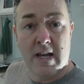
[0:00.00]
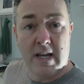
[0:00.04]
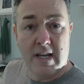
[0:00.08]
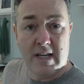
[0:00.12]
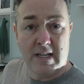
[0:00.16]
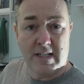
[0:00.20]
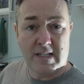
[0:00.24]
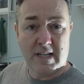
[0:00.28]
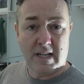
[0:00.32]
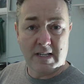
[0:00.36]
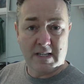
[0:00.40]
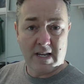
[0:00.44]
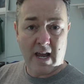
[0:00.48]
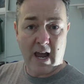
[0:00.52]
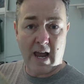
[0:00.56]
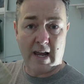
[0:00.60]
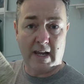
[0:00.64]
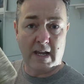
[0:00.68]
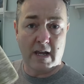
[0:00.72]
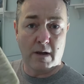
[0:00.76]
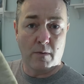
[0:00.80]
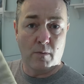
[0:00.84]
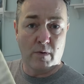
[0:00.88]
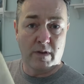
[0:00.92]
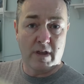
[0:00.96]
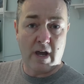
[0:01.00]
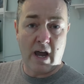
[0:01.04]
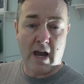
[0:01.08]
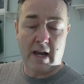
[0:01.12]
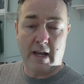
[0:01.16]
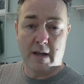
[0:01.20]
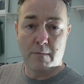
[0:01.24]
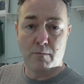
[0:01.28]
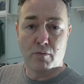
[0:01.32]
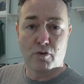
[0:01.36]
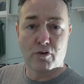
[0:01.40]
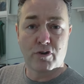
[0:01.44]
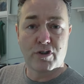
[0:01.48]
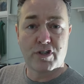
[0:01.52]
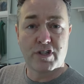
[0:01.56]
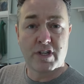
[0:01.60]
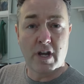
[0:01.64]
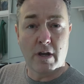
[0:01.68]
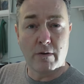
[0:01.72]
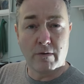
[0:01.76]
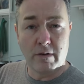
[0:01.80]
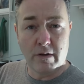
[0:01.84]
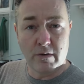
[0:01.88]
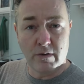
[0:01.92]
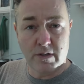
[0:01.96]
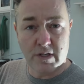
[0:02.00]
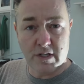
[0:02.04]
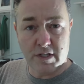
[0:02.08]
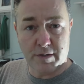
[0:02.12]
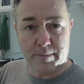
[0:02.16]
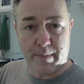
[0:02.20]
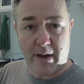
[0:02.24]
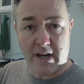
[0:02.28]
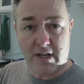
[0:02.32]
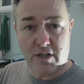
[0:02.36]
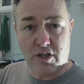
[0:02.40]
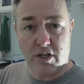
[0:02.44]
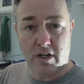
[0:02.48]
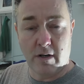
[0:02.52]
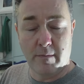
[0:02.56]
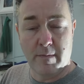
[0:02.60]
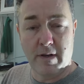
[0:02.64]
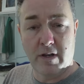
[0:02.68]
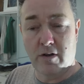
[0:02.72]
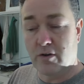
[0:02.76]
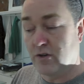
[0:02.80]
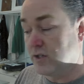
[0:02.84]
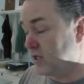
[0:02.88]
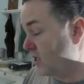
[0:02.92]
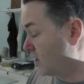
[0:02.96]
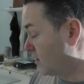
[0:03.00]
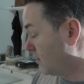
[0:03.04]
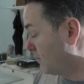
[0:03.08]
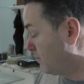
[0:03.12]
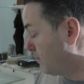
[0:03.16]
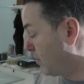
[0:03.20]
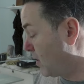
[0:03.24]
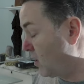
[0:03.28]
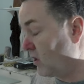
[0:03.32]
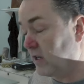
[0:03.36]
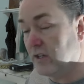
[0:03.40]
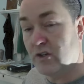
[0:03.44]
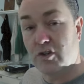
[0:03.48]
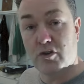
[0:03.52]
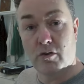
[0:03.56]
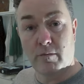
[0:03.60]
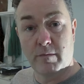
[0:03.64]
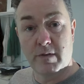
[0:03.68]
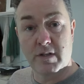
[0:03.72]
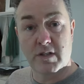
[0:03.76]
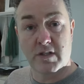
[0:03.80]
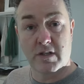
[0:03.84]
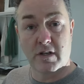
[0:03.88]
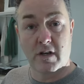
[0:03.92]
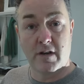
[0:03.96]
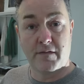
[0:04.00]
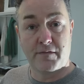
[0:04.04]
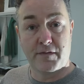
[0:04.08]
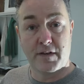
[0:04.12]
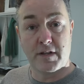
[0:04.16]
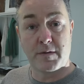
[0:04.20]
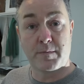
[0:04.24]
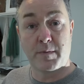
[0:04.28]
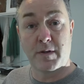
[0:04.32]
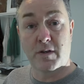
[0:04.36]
It says hang it with a hanging brush. Don't use a spatula because you could polish up the surface,